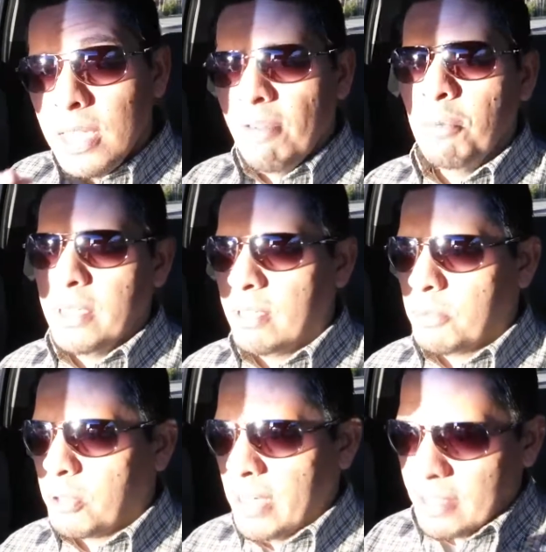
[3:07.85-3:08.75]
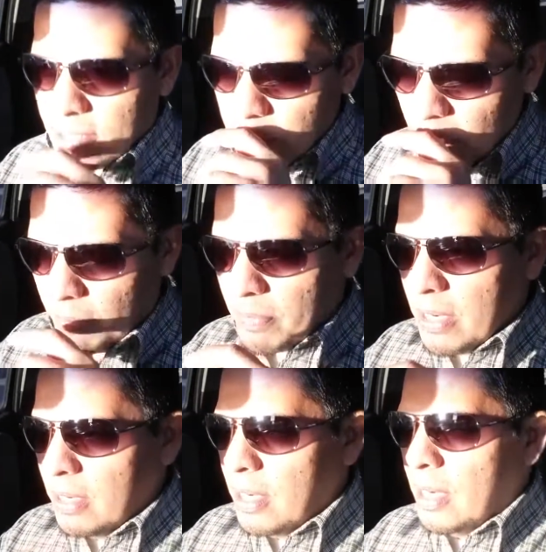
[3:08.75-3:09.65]
even with some trends as well.
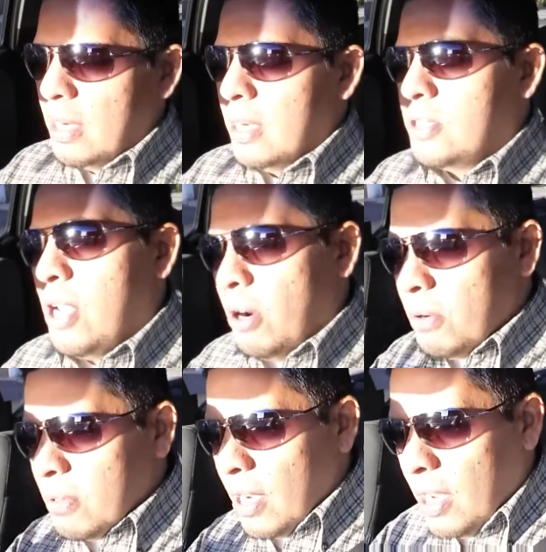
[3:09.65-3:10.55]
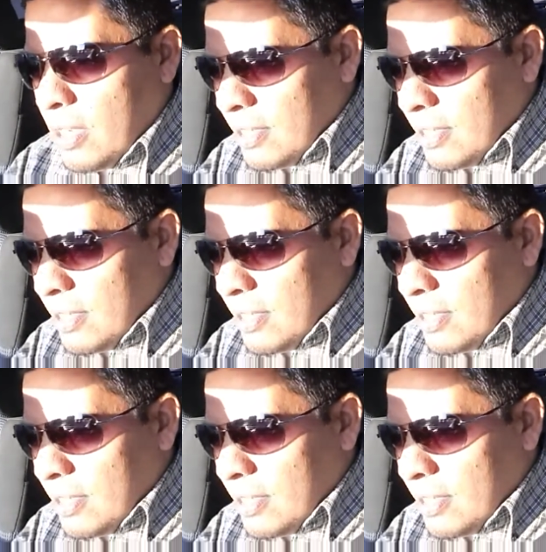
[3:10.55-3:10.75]
So.